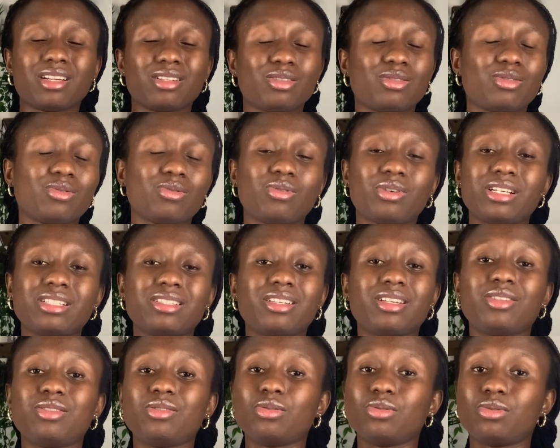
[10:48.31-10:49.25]
So I
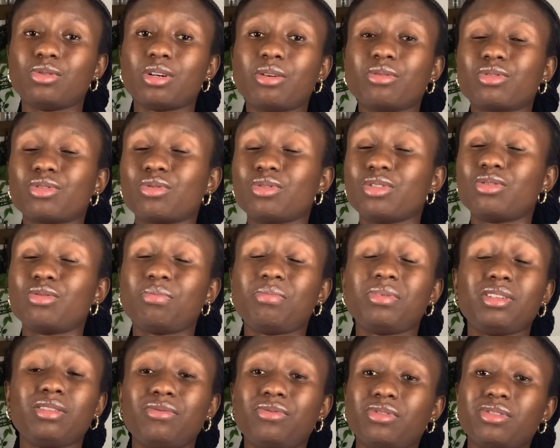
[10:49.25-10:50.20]
said no, I was going to pay
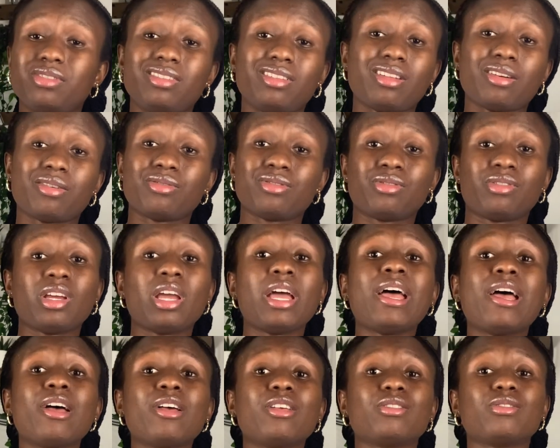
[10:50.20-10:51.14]
the 40,000.
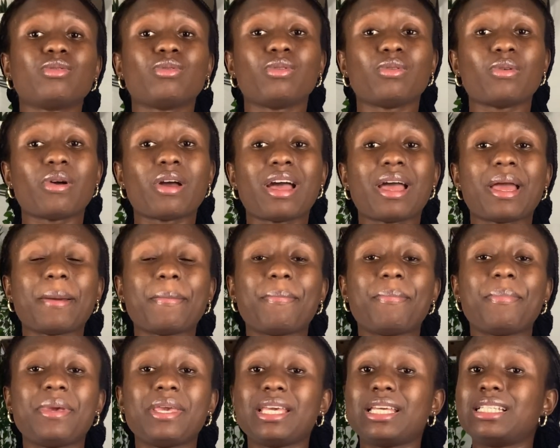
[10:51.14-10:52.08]
So I
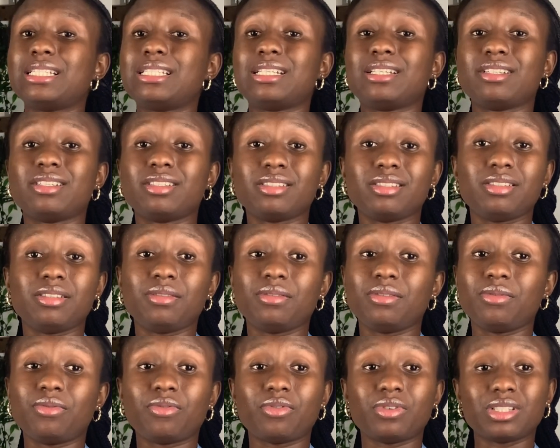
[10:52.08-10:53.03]
paid the
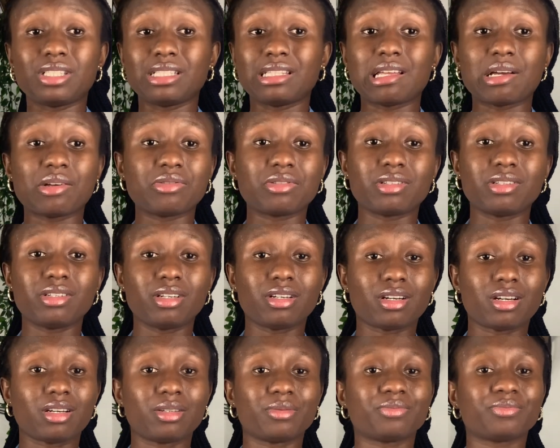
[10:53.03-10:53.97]
40,000
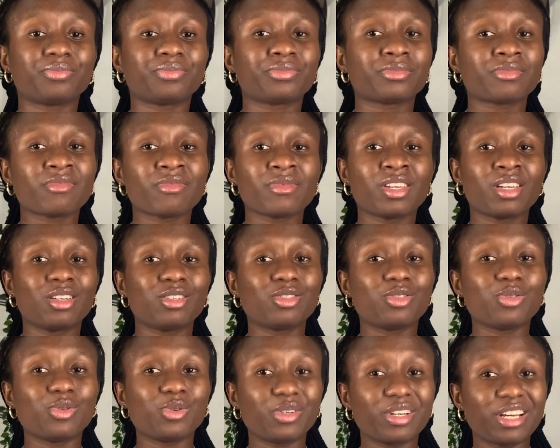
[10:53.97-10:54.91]
naira.
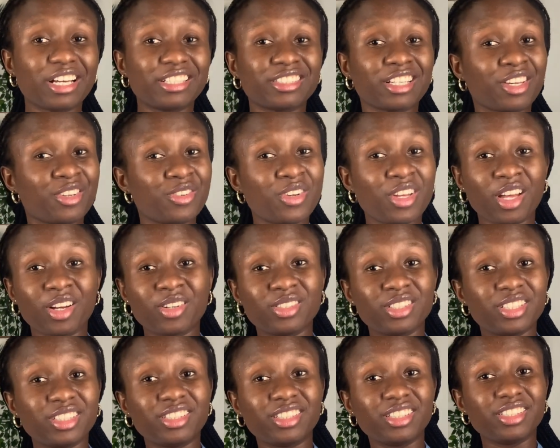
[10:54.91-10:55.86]
So guys, are you
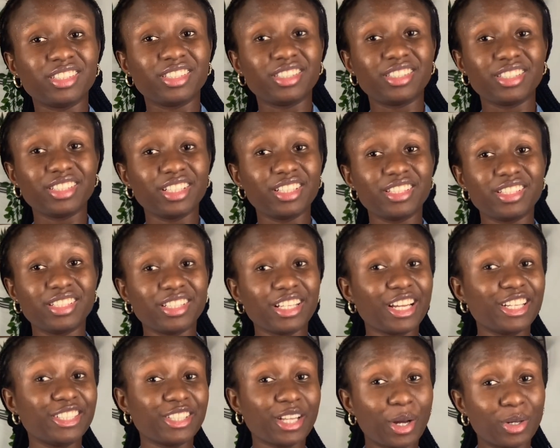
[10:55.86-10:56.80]
calculating it?
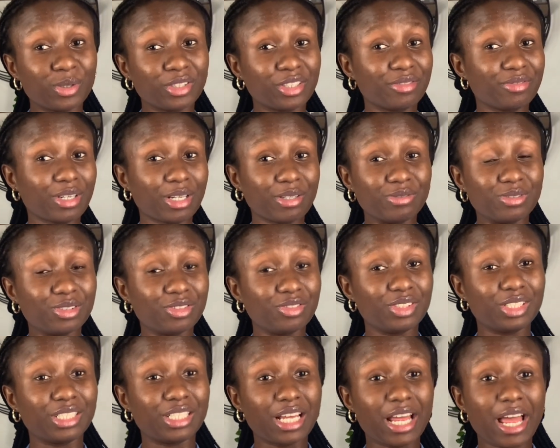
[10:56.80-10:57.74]

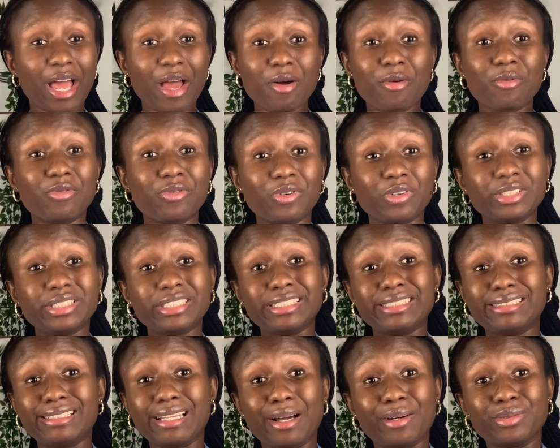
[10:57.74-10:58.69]
89,500,
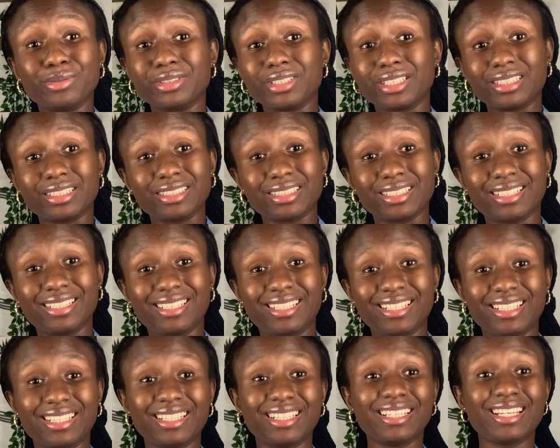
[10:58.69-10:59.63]

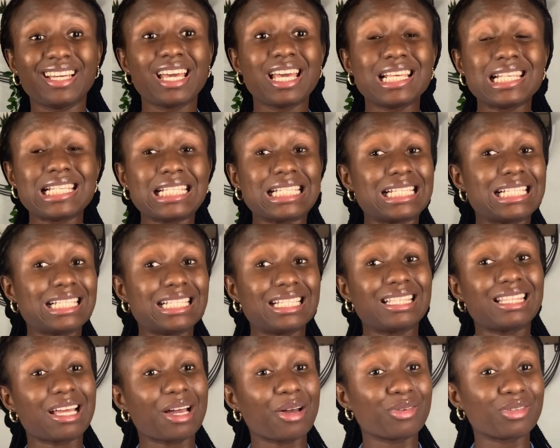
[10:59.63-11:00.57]
40,000,
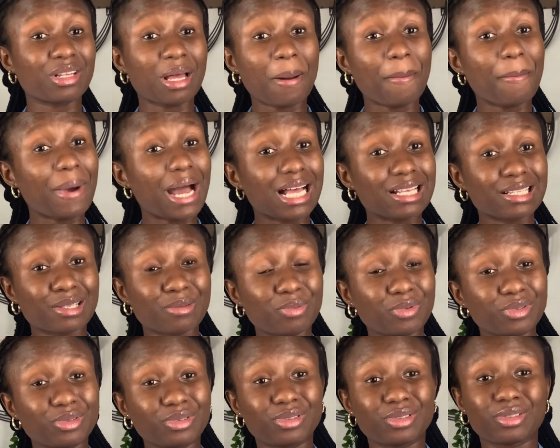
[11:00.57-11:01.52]
60,000
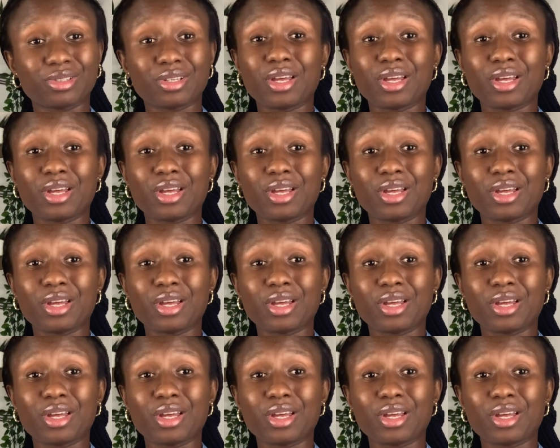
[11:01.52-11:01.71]
passports.